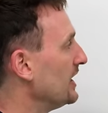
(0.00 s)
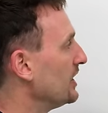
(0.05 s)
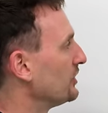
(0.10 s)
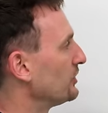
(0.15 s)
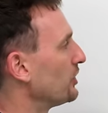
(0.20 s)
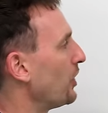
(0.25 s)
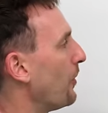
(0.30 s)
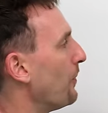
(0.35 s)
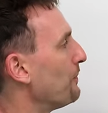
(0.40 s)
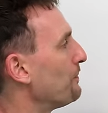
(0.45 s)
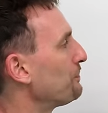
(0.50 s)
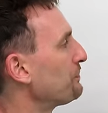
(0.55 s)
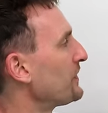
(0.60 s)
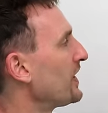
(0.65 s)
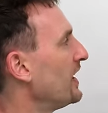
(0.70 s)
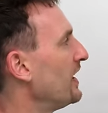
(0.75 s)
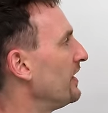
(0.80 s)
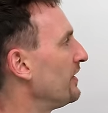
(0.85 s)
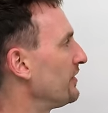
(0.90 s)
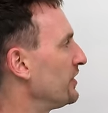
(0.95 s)
So,
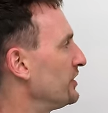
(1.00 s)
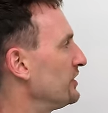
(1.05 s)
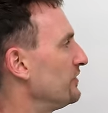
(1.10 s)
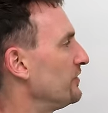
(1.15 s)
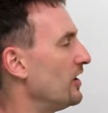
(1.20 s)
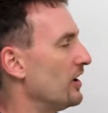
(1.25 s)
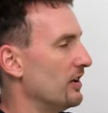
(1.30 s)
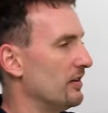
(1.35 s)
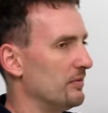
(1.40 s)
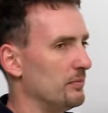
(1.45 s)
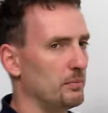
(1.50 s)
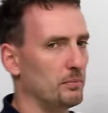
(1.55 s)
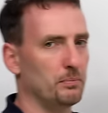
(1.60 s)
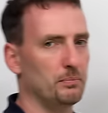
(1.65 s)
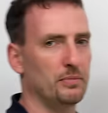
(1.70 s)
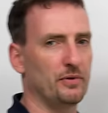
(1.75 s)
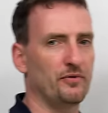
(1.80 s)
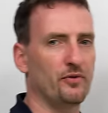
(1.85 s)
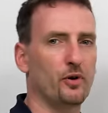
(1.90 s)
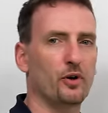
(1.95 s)
first of all,
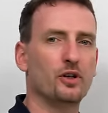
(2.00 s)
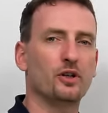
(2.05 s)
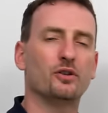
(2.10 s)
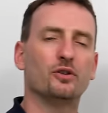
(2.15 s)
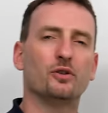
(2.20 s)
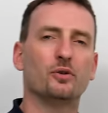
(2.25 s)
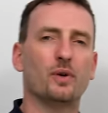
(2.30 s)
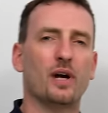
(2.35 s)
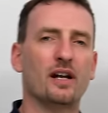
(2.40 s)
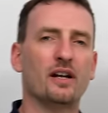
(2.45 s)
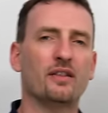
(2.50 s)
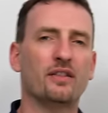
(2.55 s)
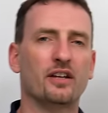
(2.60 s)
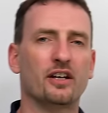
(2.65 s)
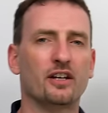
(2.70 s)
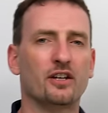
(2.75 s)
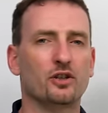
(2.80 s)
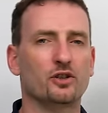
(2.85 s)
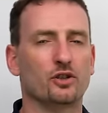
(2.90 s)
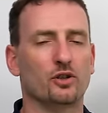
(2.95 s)
before you do
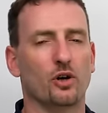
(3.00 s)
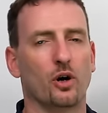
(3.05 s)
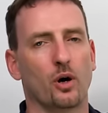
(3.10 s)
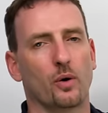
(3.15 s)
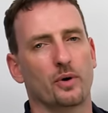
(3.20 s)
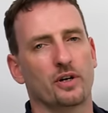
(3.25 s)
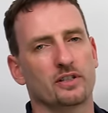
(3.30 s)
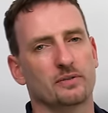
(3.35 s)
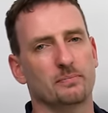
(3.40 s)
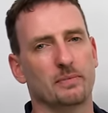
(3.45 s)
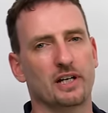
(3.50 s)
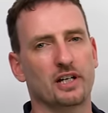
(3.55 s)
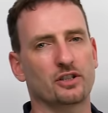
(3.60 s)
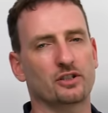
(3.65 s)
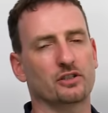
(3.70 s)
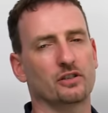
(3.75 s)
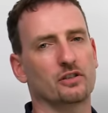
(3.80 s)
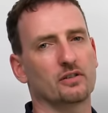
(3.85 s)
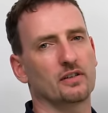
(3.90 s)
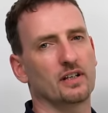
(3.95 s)
anything, you should always make
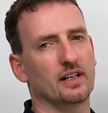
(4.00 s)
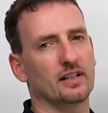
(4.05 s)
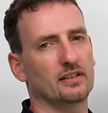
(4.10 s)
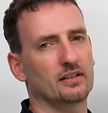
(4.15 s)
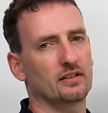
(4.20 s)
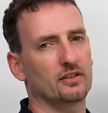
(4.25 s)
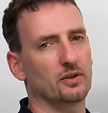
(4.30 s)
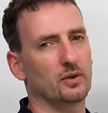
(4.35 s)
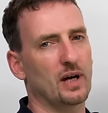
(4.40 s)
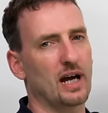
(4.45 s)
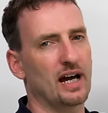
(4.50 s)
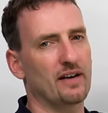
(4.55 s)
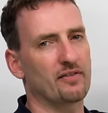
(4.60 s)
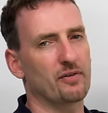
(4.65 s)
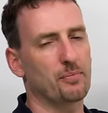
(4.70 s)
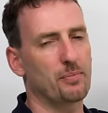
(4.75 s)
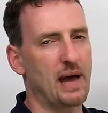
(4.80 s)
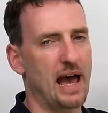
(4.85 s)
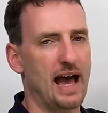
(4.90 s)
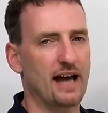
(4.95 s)
sure that you have
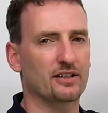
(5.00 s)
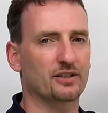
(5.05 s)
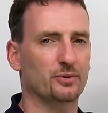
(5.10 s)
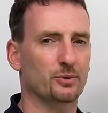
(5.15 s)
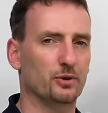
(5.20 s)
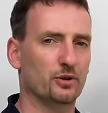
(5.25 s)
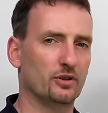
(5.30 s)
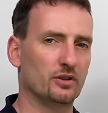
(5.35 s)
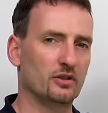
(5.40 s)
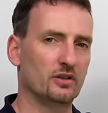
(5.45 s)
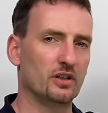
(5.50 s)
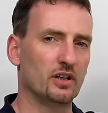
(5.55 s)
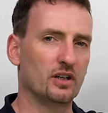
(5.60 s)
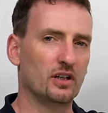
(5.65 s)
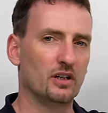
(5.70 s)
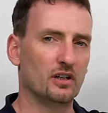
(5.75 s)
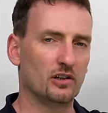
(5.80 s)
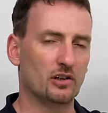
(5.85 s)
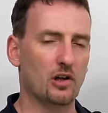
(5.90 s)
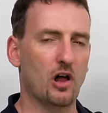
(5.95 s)
a password
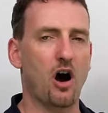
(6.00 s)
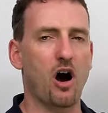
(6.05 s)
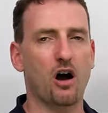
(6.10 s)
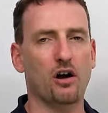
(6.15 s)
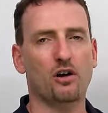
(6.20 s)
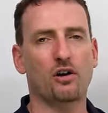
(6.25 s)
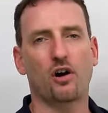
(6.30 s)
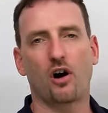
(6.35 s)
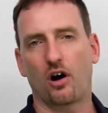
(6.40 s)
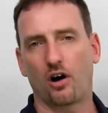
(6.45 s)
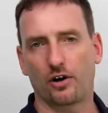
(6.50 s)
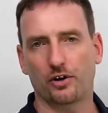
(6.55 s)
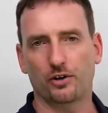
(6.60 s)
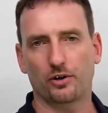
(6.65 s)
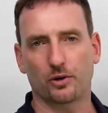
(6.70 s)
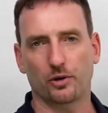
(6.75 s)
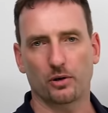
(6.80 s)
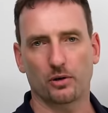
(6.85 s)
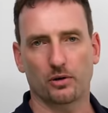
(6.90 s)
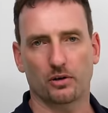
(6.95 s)
lock on
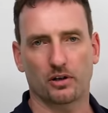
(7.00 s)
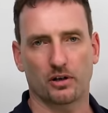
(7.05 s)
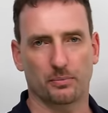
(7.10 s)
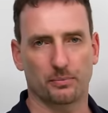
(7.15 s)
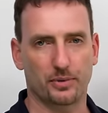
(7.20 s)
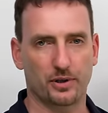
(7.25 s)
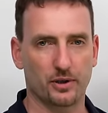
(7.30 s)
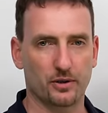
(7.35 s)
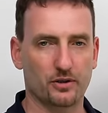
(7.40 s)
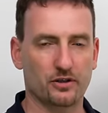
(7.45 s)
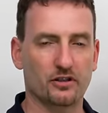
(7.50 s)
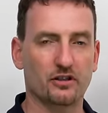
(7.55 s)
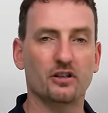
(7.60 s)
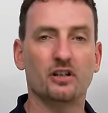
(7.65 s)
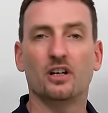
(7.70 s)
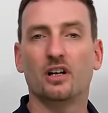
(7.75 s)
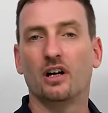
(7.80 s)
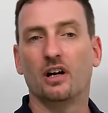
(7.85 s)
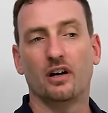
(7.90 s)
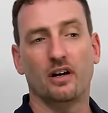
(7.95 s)
your
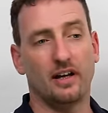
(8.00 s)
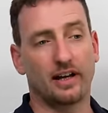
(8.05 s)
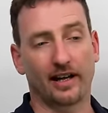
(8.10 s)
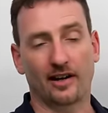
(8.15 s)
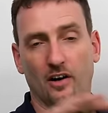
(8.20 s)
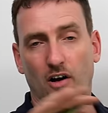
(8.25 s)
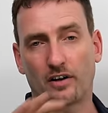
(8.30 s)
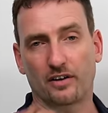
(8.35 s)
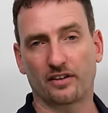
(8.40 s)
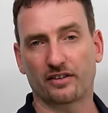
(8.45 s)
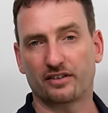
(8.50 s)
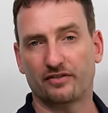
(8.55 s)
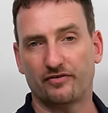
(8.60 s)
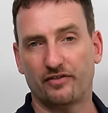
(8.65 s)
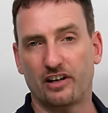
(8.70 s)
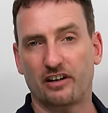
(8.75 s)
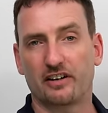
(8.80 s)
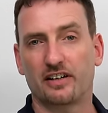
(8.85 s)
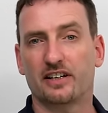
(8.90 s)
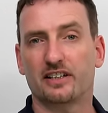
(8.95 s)
computer and on the
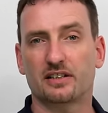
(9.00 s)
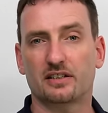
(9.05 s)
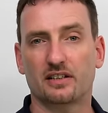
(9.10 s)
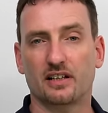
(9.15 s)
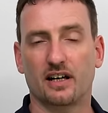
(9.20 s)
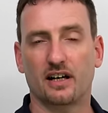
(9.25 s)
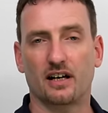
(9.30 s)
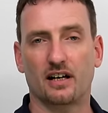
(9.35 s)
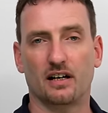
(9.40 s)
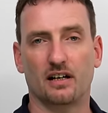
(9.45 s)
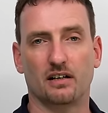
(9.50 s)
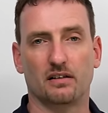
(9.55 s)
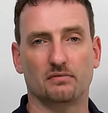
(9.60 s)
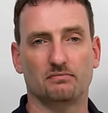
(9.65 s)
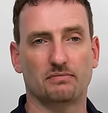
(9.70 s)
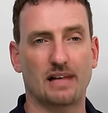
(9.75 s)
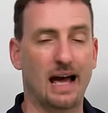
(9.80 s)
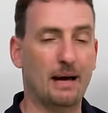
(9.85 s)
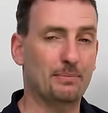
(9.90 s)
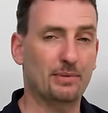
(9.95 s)
various
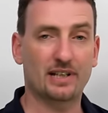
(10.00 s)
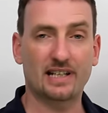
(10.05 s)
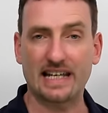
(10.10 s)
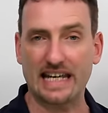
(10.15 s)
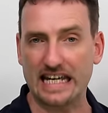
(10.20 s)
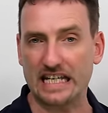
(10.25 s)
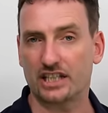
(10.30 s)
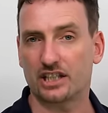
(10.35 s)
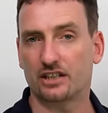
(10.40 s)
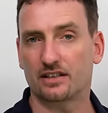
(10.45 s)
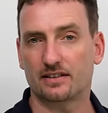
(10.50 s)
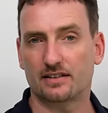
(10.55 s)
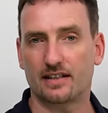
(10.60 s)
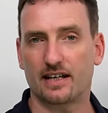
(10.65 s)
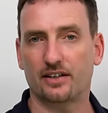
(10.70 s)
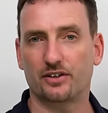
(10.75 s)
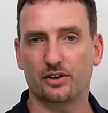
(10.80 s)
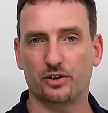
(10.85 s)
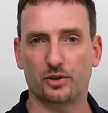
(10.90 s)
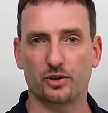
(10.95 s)
applications
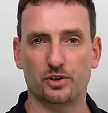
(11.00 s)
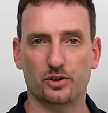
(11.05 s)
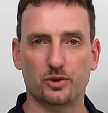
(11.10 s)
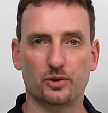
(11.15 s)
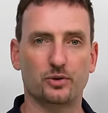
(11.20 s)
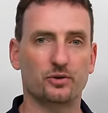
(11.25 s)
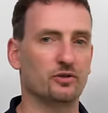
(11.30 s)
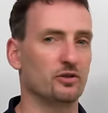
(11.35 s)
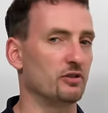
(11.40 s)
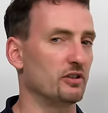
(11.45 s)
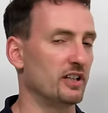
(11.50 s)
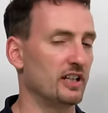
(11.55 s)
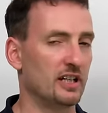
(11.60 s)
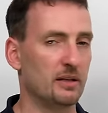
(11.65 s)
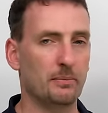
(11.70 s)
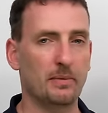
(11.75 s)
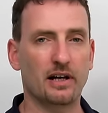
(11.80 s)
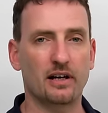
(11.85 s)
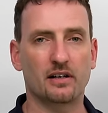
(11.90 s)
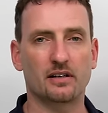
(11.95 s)
that you use, your
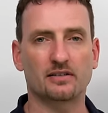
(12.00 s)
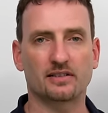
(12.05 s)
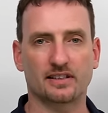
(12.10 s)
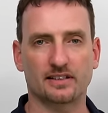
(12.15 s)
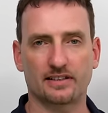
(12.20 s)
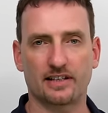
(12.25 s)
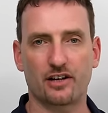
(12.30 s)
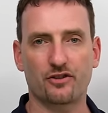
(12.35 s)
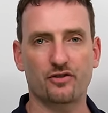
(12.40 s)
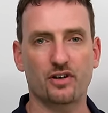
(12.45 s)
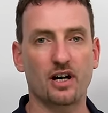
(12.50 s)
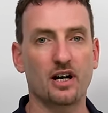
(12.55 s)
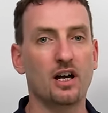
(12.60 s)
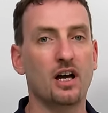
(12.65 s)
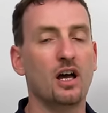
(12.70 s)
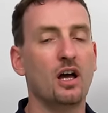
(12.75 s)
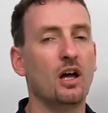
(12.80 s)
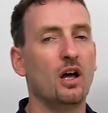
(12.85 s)
emails, etc.